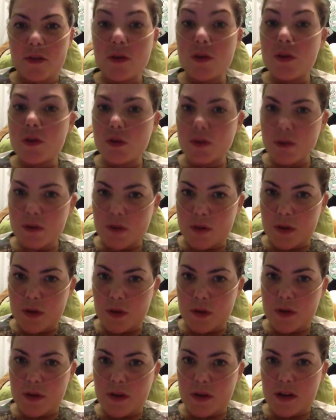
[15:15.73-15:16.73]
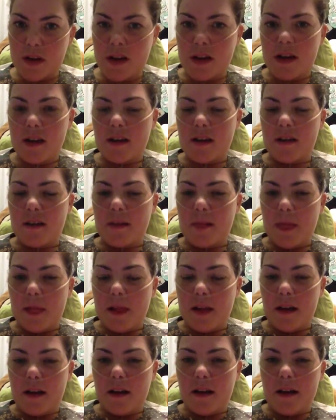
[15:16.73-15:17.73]
too soon.
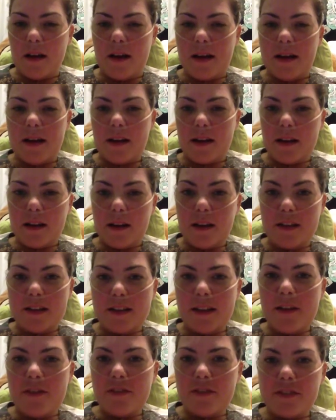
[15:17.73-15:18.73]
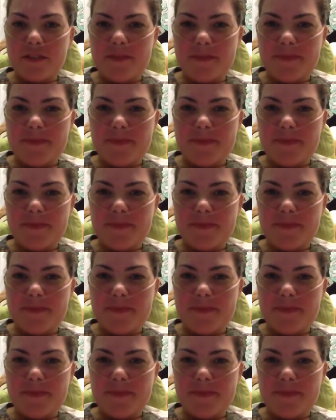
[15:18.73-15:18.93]
Loads of love.